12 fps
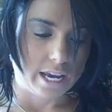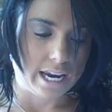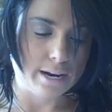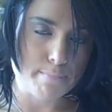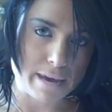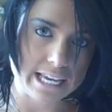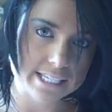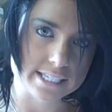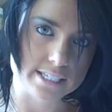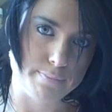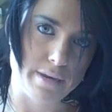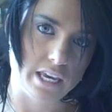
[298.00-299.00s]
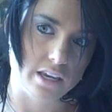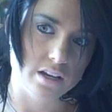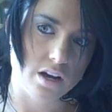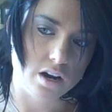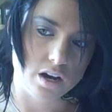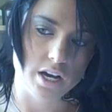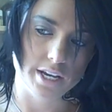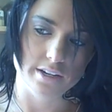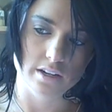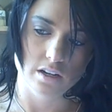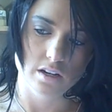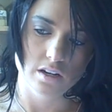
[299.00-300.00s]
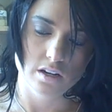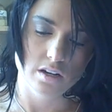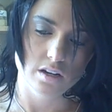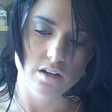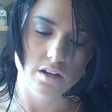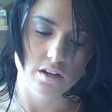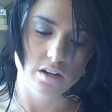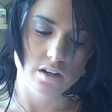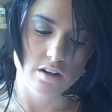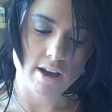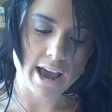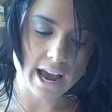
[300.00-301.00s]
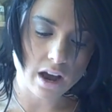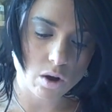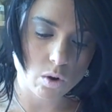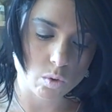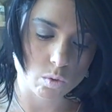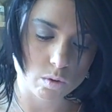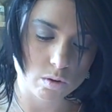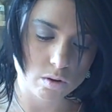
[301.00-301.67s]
it amazes me on how